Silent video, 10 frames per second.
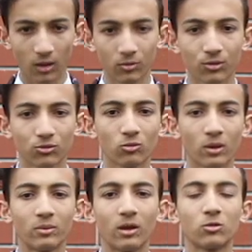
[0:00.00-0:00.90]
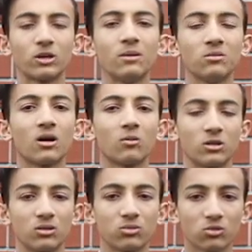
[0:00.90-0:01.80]
time crystals may be able to keep time
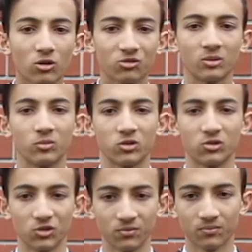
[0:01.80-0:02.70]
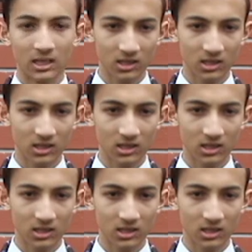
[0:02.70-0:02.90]
with astonishing precision.